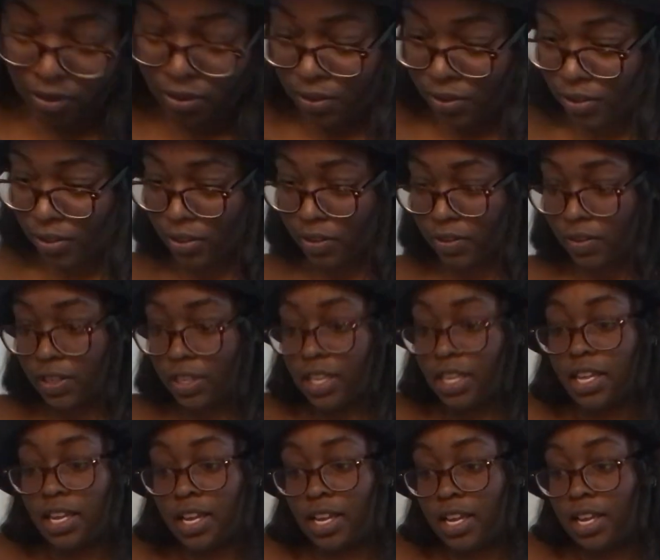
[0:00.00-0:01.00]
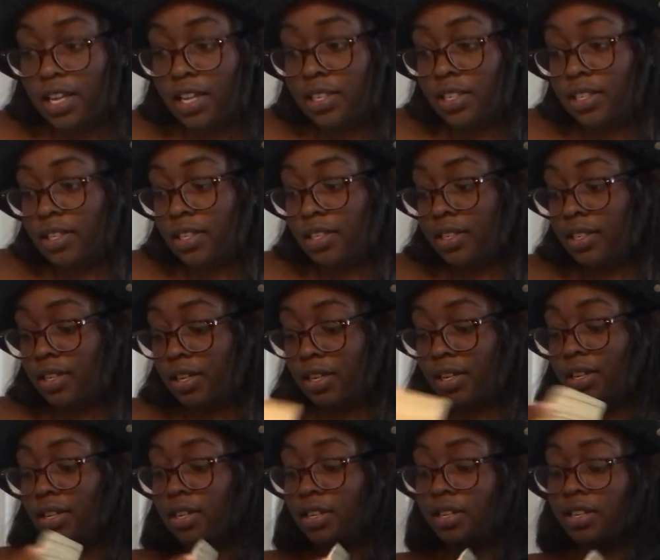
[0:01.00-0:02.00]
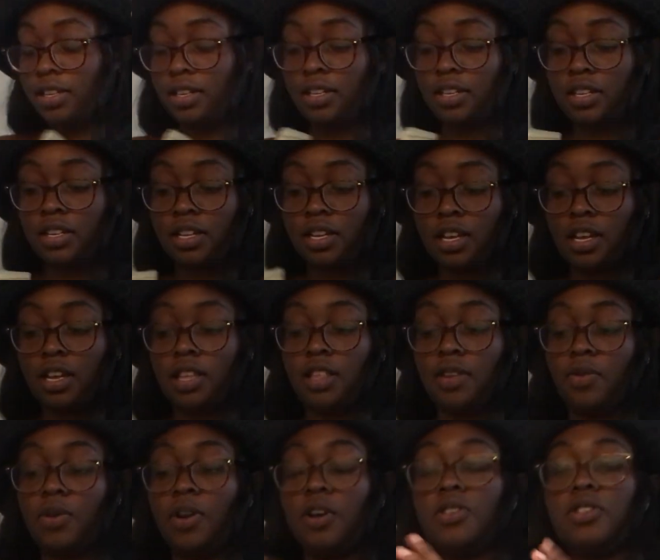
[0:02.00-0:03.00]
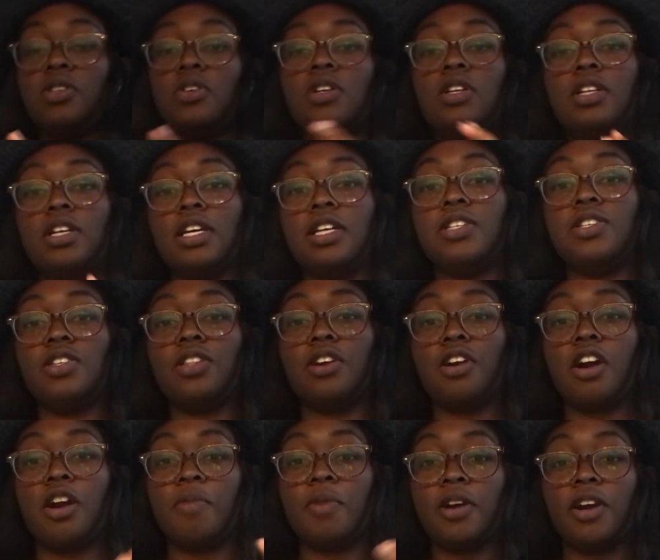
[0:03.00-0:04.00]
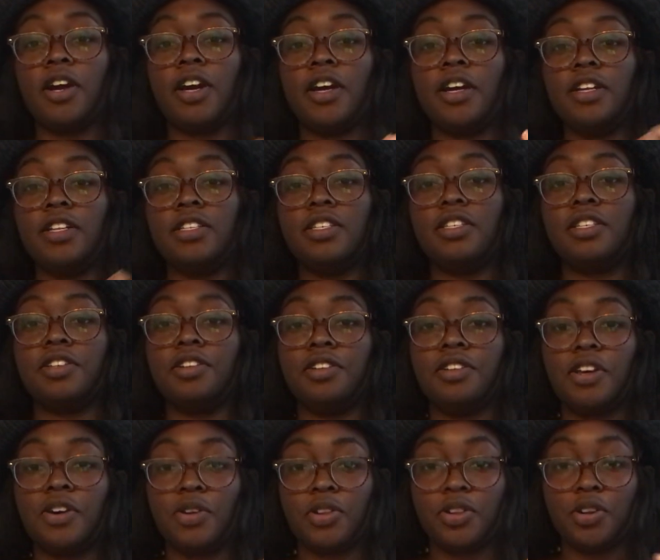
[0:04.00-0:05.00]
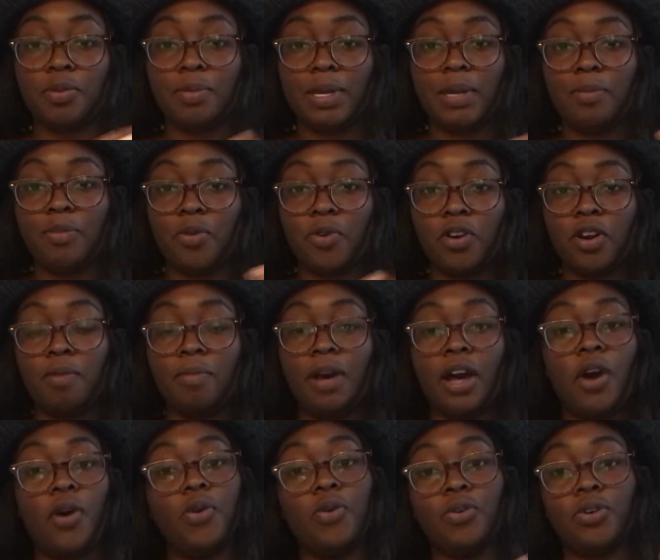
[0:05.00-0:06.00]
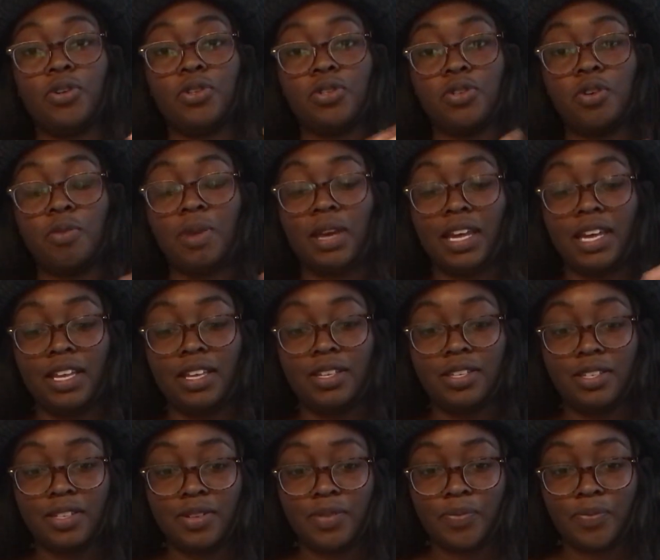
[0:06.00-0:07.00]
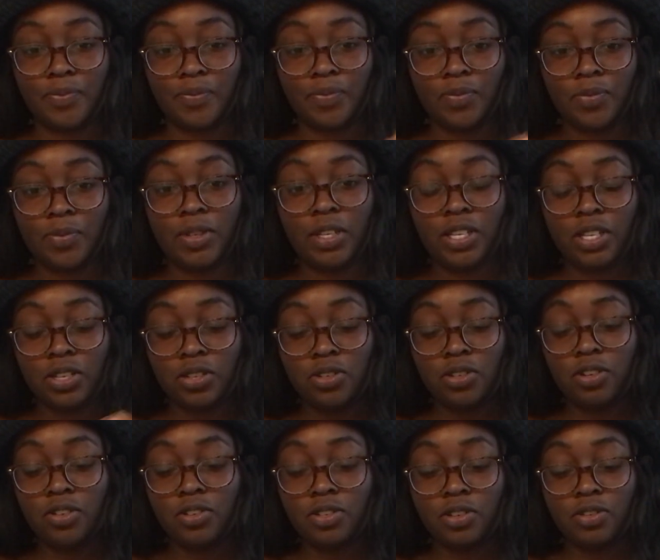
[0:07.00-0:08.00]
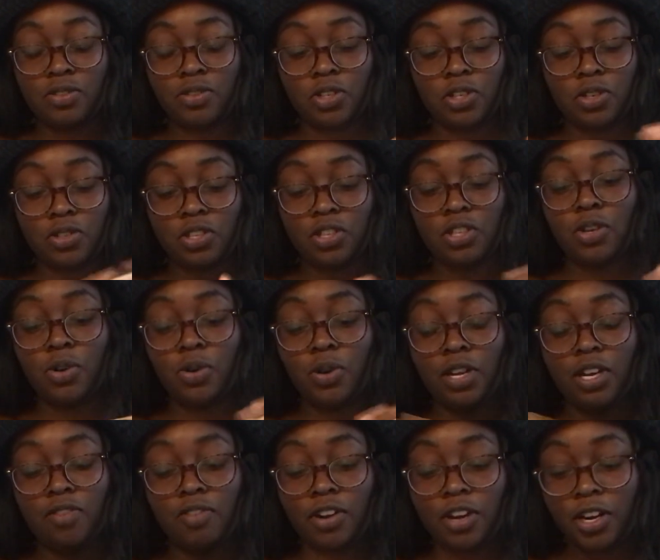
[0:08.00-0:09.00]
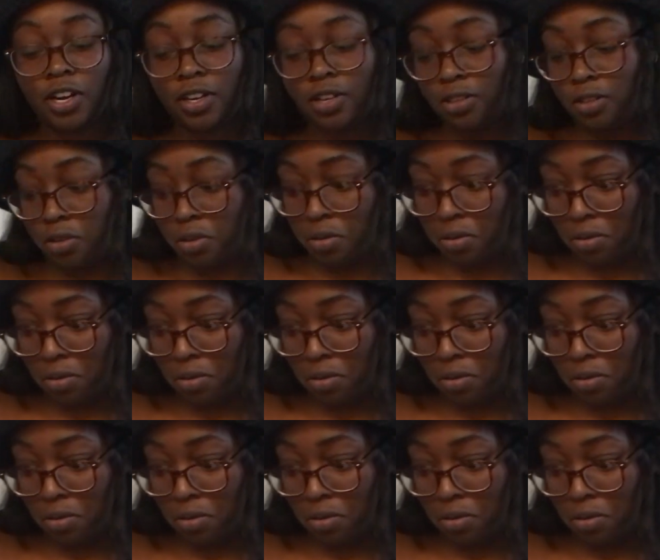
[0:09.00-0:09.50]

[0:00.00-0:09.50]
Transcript: So yes. We're also going to look into the karma cards and know a little bit more about who your soulmate is. So those of you who've chosen the Queen of Hearts.